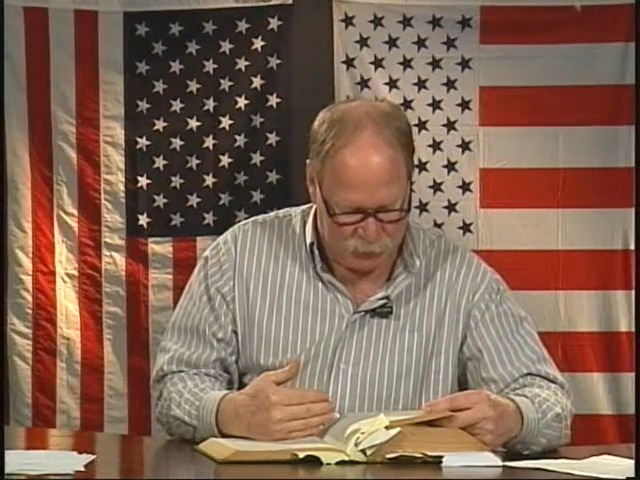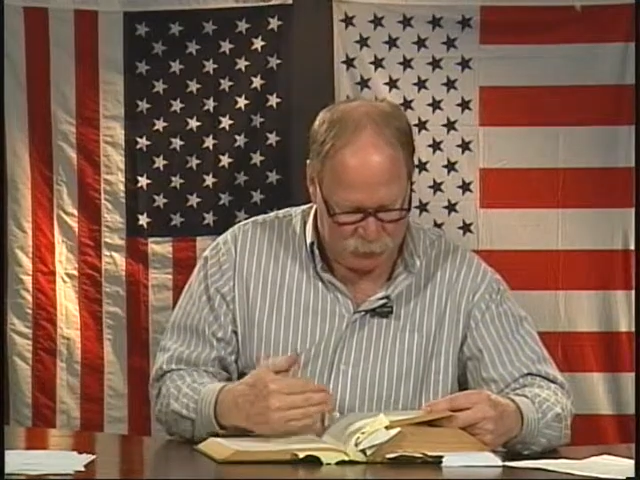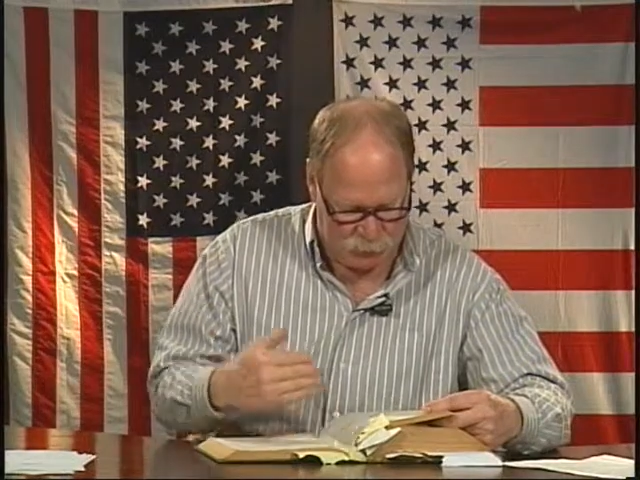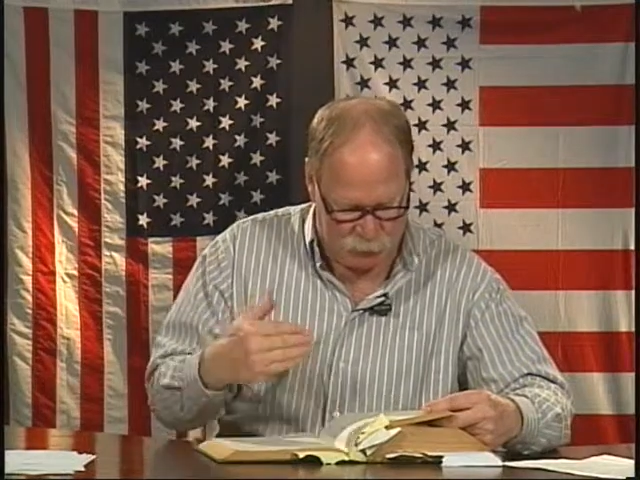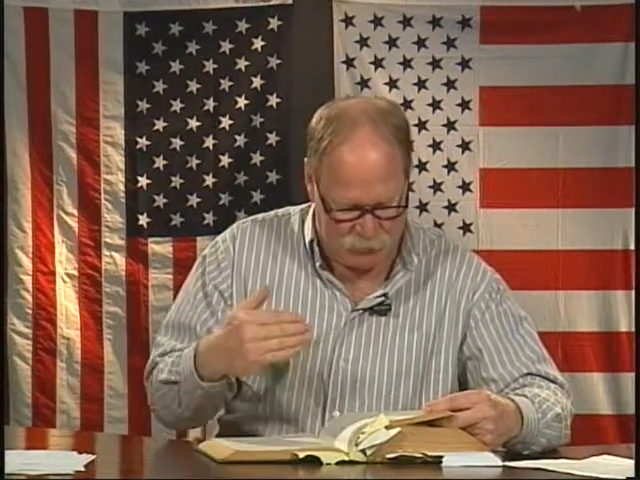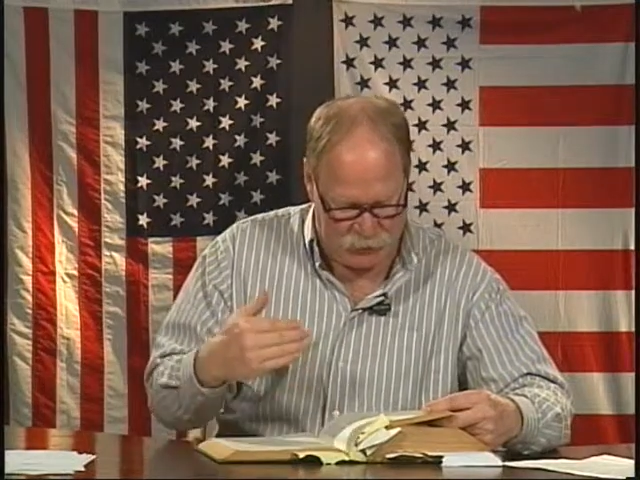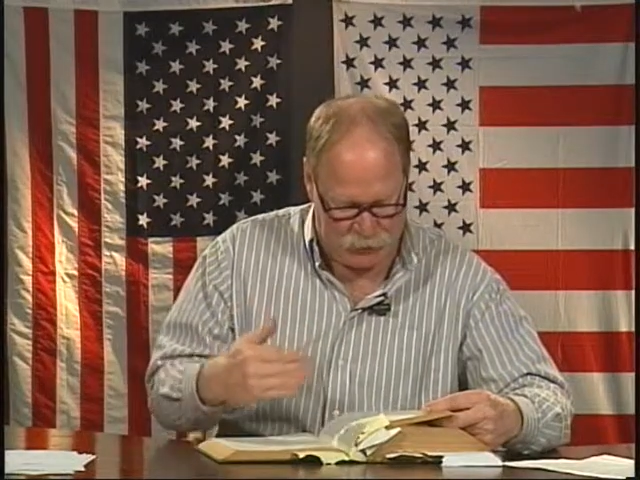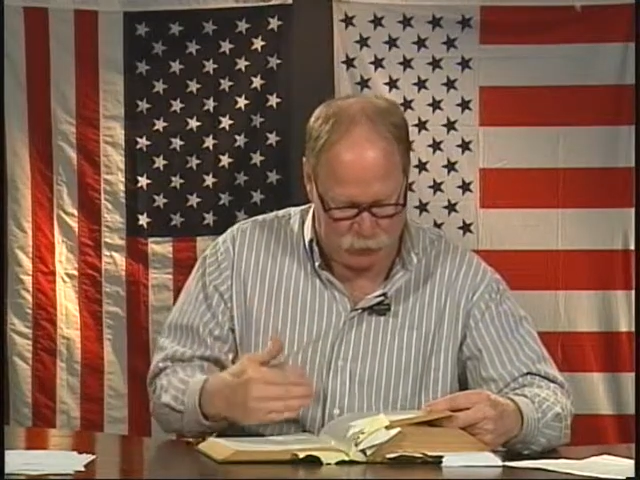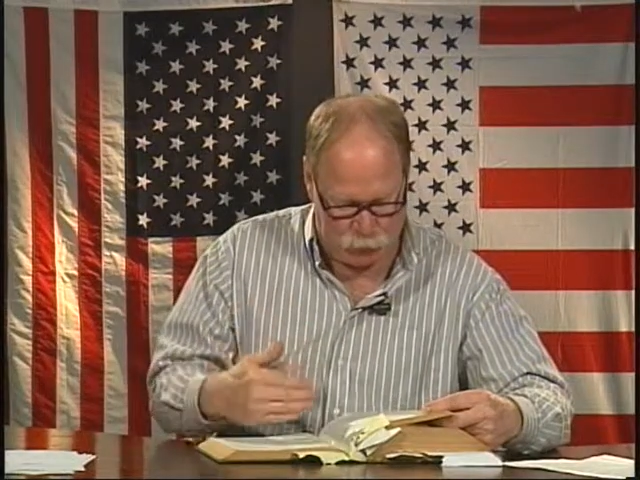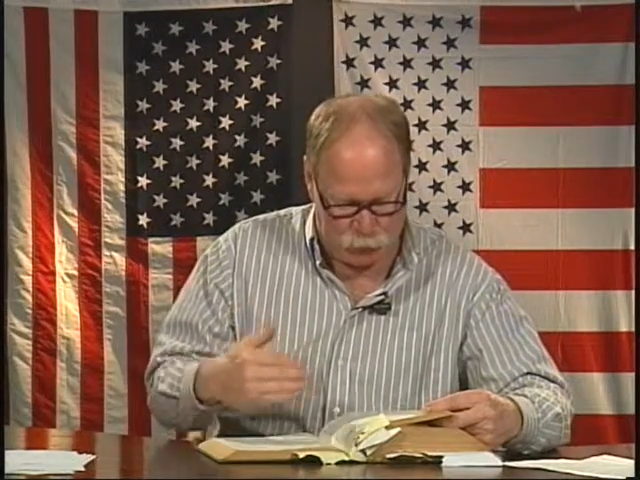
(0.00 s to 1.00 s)
to be
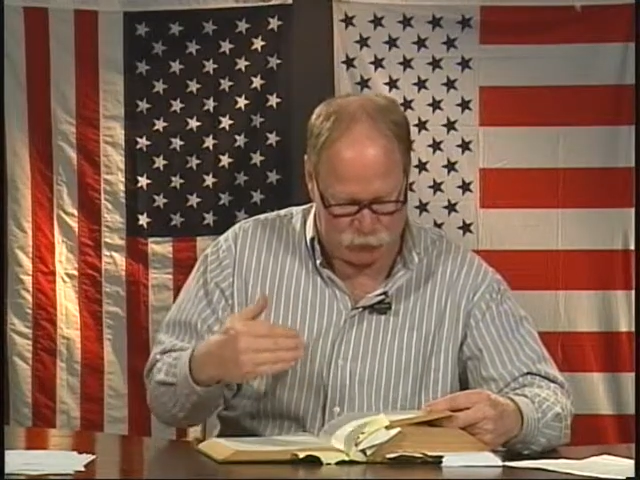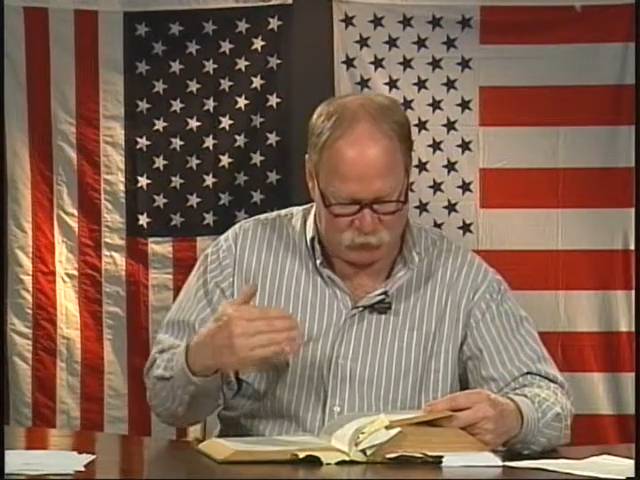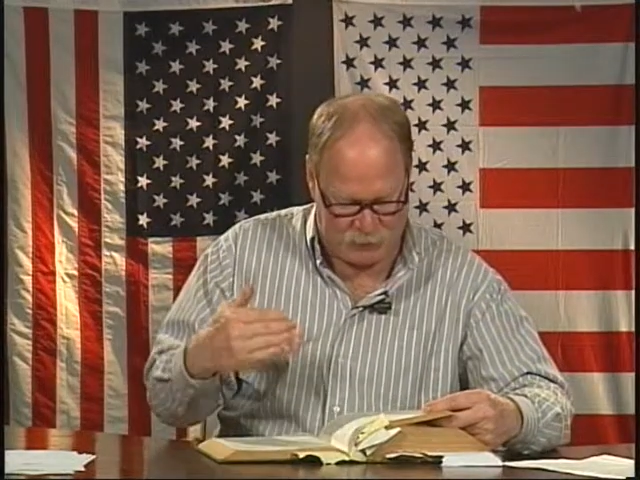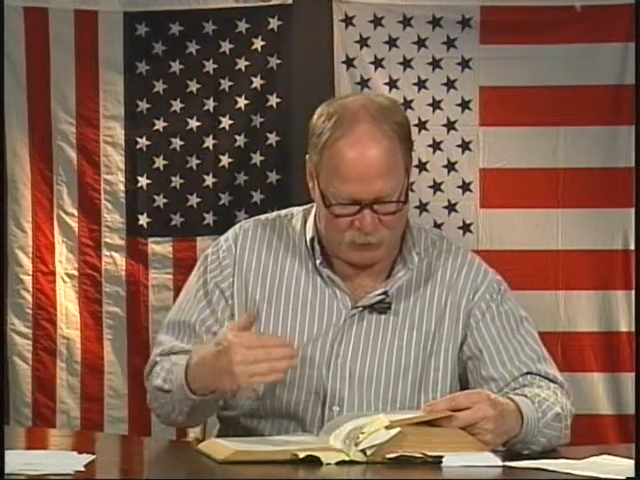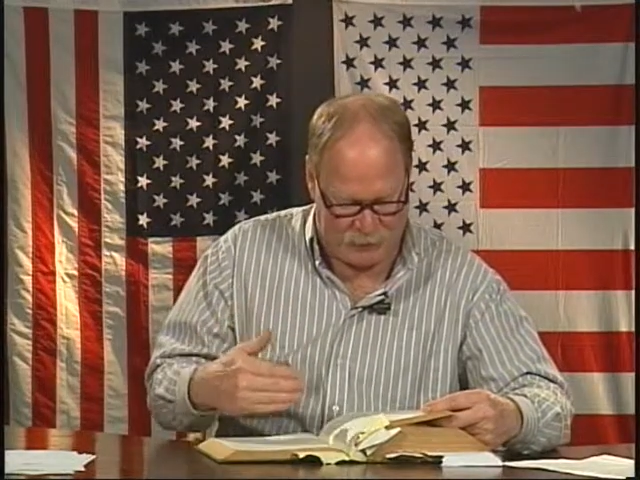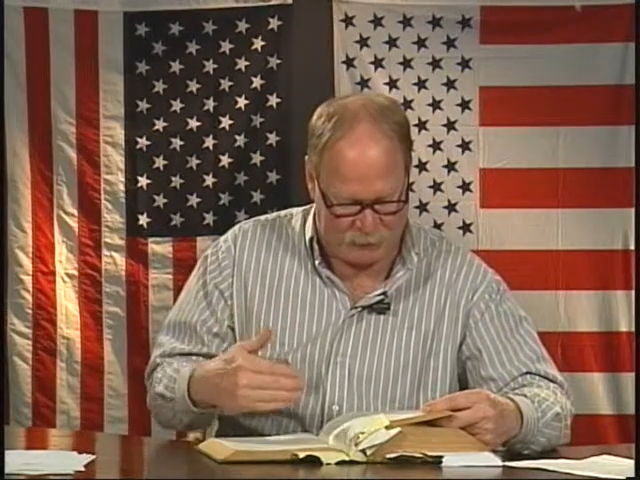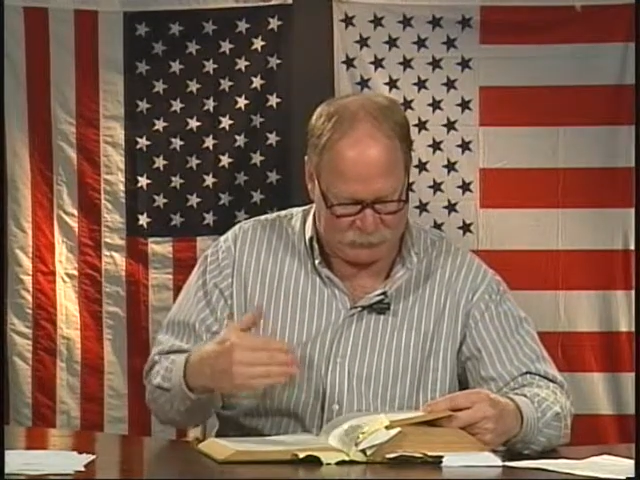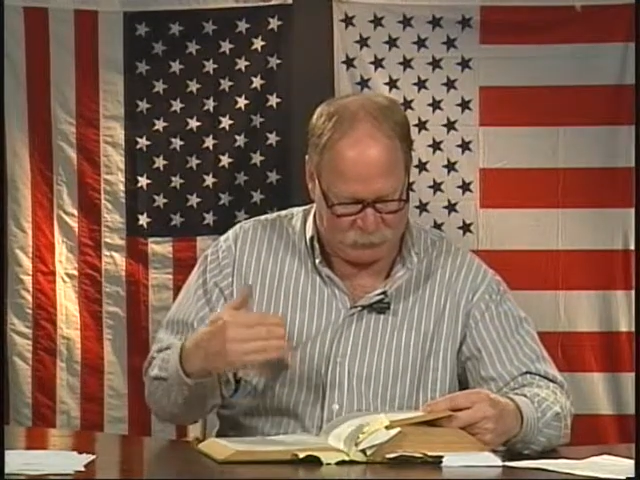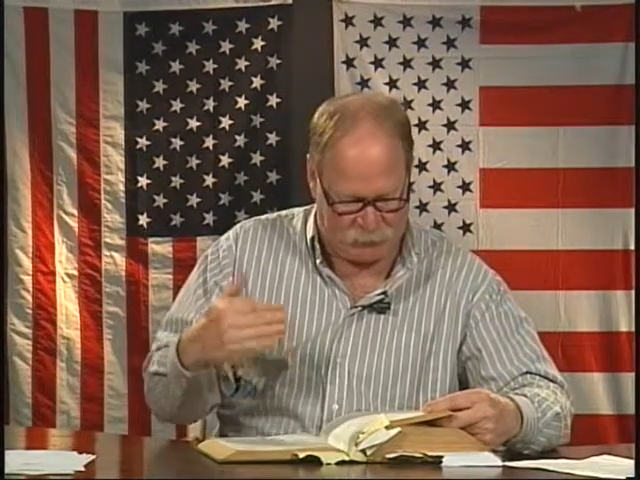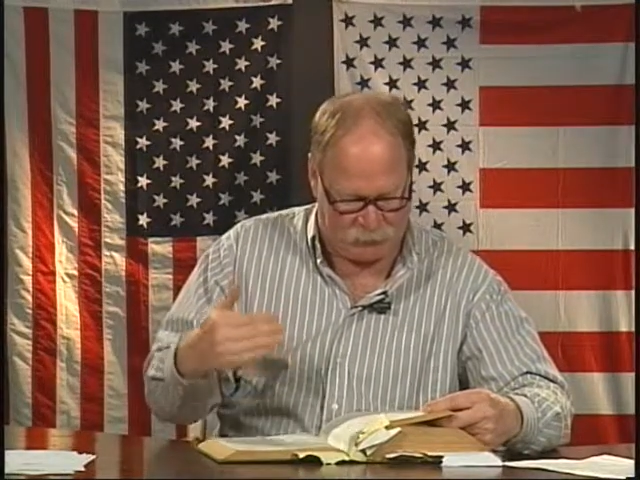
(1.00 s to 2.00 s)
used in case
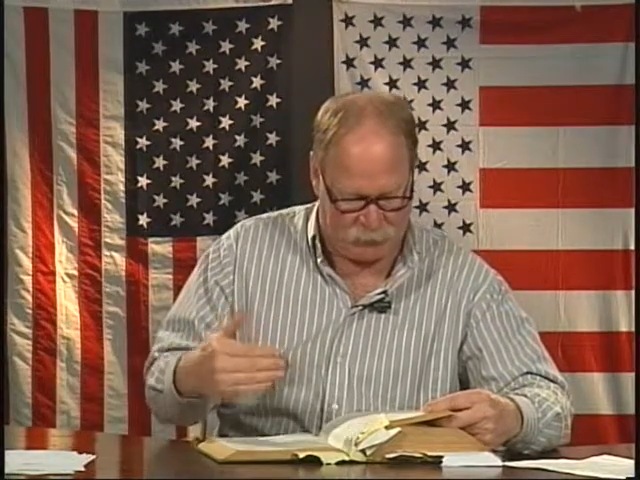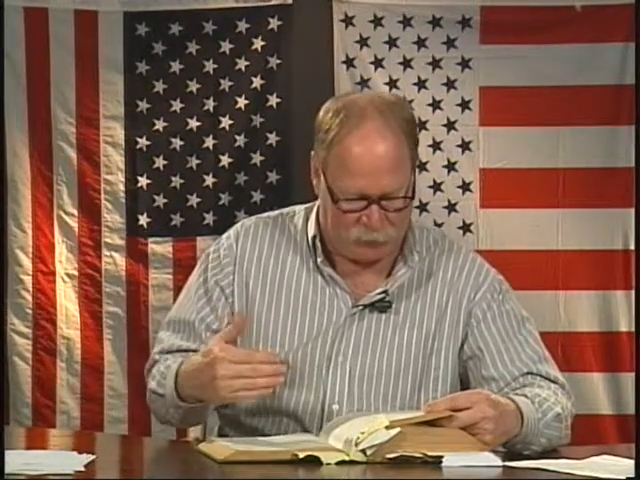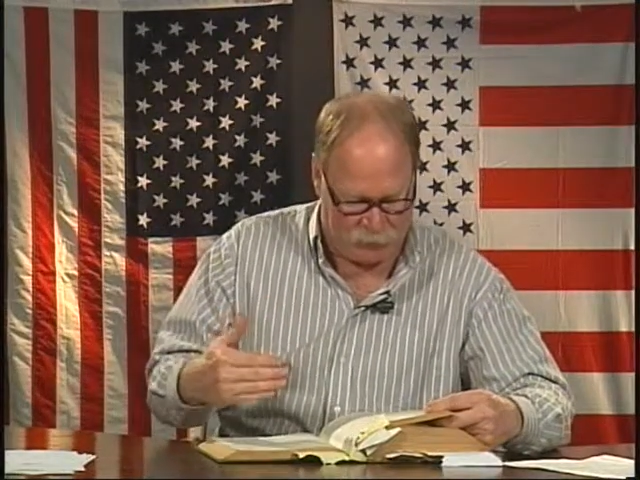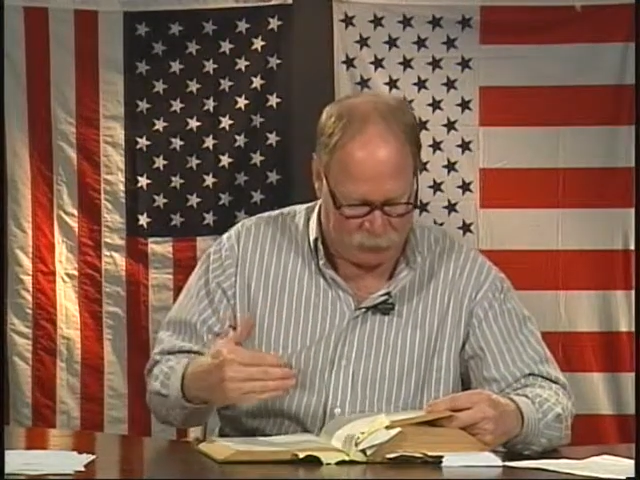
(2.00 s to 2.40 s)
of failure